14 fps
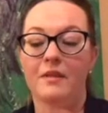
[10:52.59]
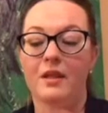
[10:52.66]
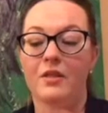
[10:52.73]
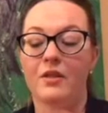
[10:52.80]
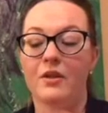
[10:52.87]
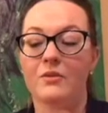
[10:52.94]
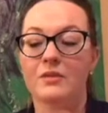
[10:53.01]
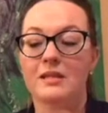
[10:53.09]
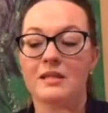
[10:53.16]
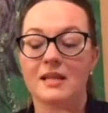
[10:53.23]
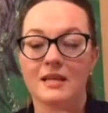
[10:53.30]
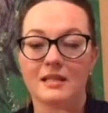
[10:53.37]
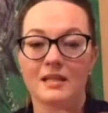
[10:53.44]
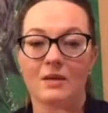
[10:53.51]
those
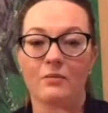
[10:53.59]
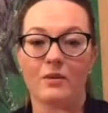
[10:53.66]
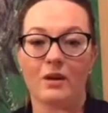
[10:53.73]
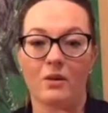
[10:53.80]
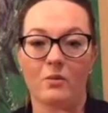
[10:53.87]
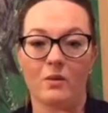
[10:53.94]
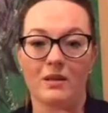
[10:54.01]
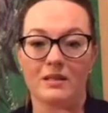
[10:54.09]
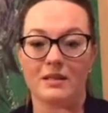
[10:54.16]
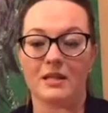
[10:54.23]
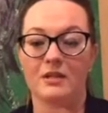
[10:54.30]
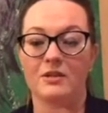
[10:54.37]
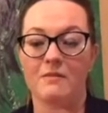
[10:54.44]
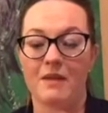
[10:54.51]
things that we are
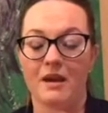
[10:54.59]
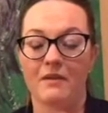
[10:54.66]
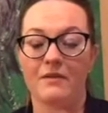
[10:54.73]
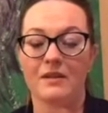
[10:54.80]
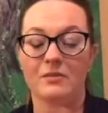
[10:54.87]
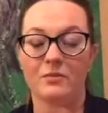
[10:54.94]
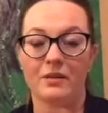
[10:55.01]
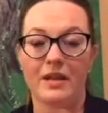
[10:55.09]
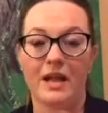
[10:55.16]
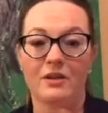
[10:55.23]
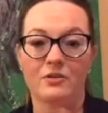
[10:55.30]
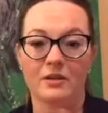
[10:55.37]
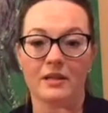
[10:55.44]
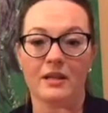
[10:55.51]
wanting to manifest will
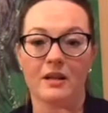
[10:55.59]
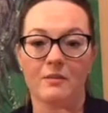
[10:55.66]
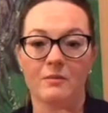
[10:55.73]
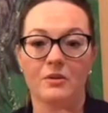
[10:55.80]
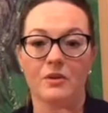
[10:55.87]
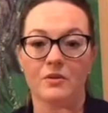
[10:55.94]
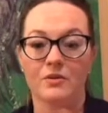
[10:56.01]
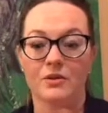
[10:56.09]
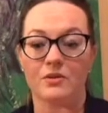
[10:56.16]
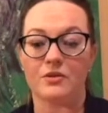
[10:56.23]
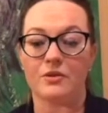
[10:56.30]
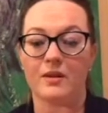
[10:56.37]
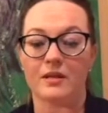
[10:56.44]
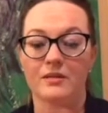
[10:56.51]
naturally come closer
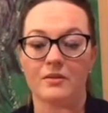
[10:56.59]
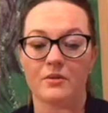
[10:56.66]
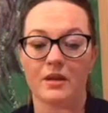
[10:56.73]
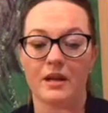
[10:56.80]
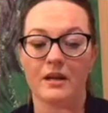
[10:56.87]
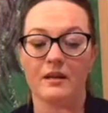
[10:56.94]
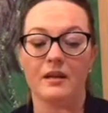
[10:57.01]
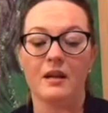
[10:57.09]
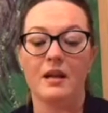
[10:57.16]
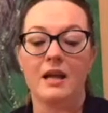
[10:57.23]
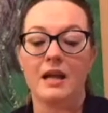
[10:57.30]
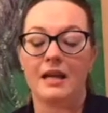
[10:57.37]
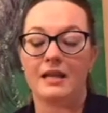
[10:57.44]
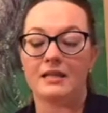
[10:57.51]
to us, okay?
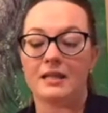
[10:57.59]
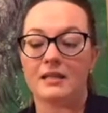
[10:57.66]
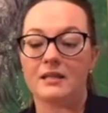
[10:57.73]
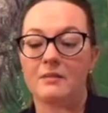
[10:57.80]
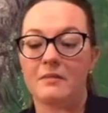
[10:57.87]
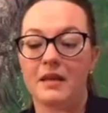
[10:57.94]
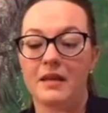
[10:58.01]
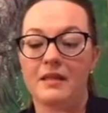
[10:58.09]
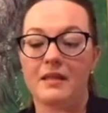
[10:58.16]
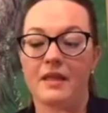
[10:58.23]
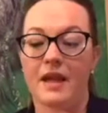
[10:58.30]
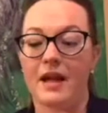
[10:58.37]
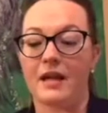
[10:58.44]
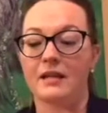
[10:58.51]
It doesn't mean
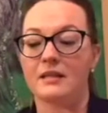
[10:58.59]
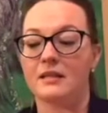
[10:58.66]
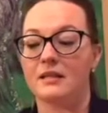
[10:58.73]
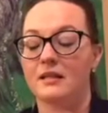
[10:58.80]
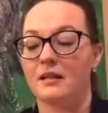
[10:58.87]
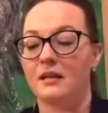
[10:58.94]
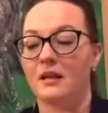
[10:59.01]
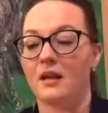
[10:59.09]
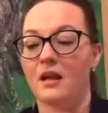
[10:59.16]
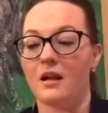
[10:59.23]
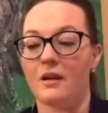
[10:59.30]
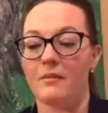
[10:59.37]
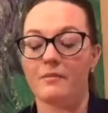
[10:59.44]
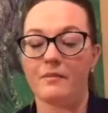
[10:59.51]
that
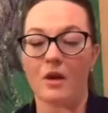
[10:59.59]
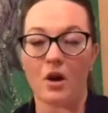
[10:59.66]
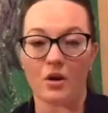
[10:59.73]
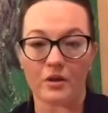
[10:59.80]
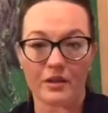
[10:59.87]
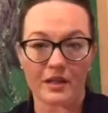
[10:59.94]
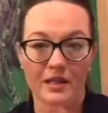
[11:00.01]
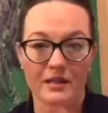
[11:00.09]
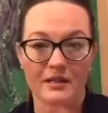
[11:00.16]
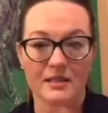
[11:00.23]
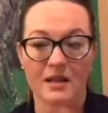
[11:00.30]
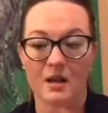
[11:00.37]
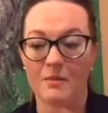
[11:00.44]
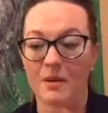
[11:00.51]
hard things
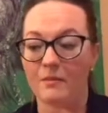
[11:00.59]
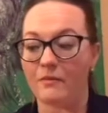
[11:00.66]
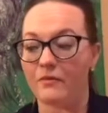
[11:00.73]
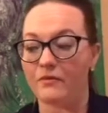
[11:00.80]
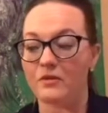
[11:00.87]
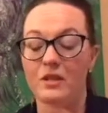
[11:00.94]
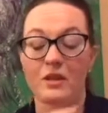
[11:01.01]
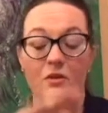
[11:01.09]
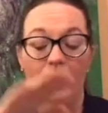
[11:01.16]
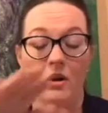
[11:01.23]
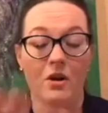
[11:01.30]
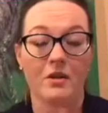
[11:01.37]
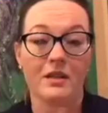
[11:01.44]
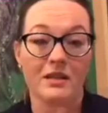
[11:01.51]
come up or
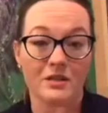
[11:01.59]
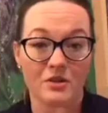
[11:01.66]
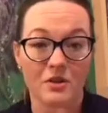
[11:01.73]
hard things